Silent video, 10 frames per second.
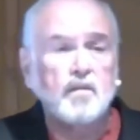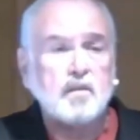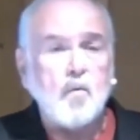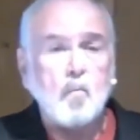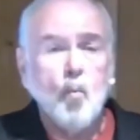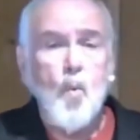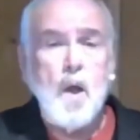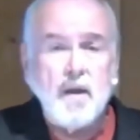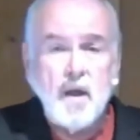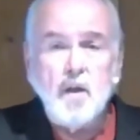so why
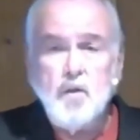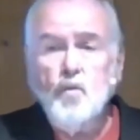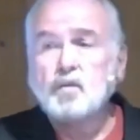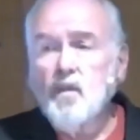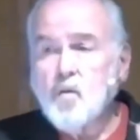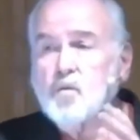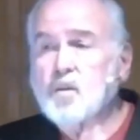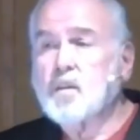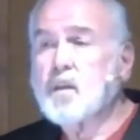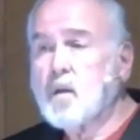not use those
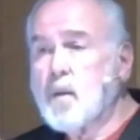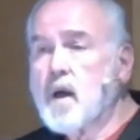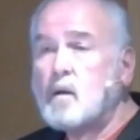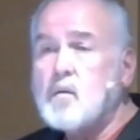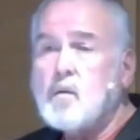to think about